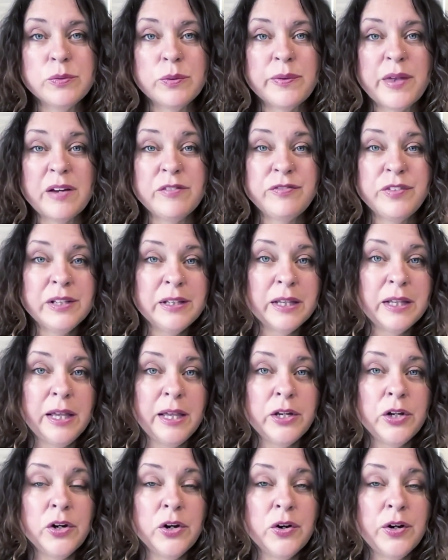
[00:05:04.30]
without feeling
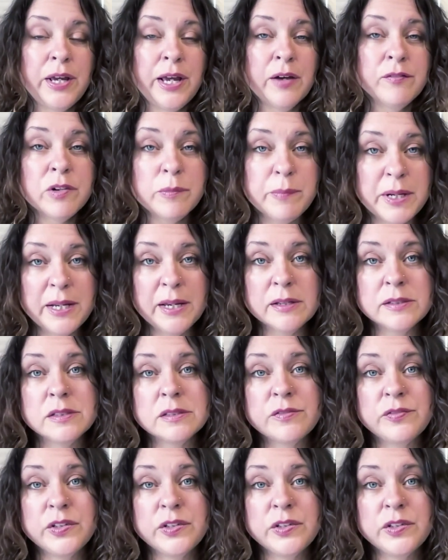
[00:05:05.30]
like you're hurting everybody else's